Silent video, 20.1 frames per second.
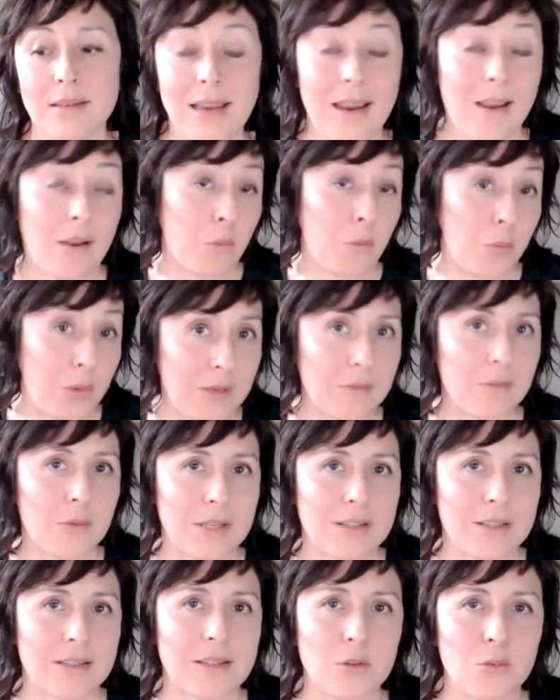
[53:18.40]
yeah, we,
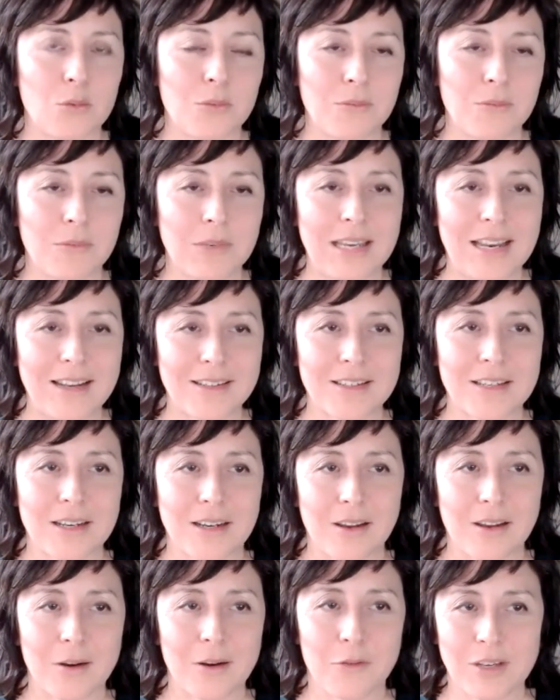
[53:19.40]
we're still yet to
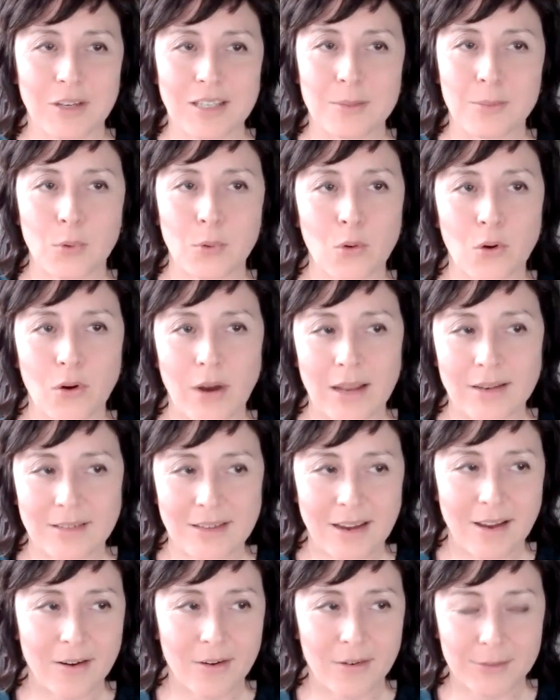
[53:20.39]
kind of explore our
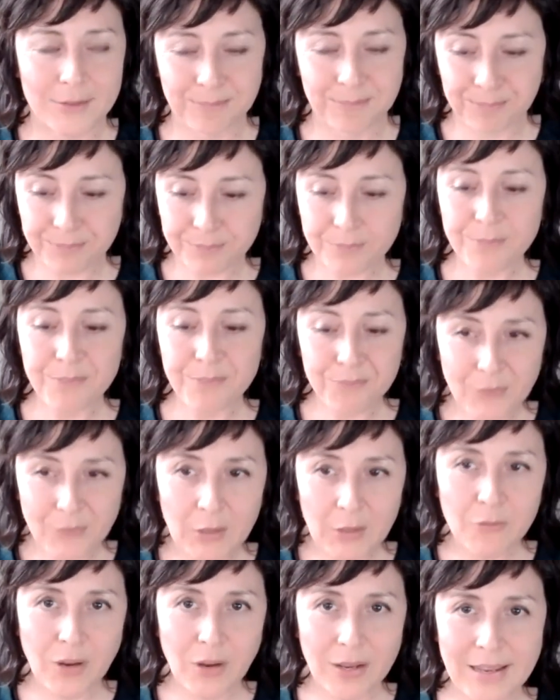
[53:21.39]
data and
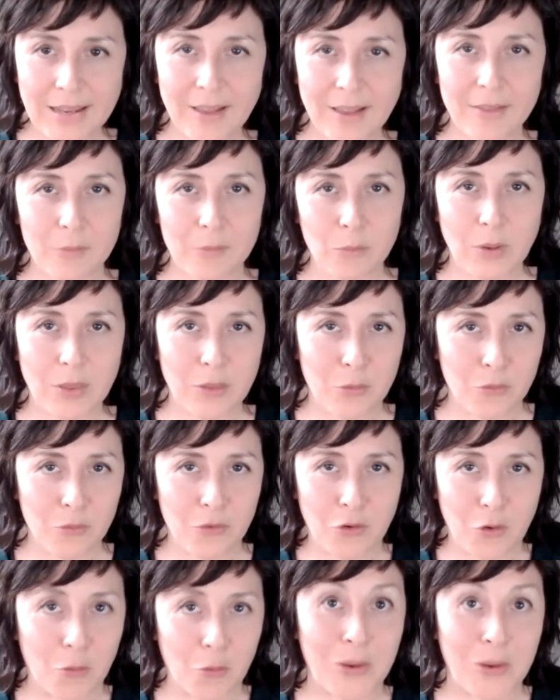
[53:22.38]
find out whether
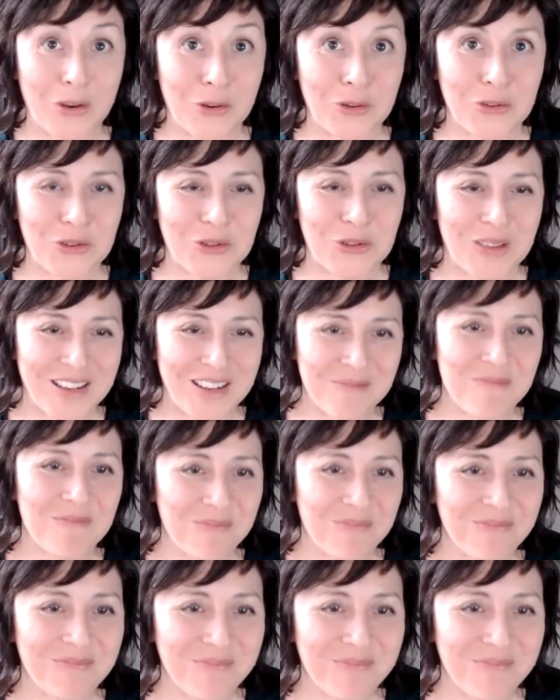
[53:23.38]
or not we could do that.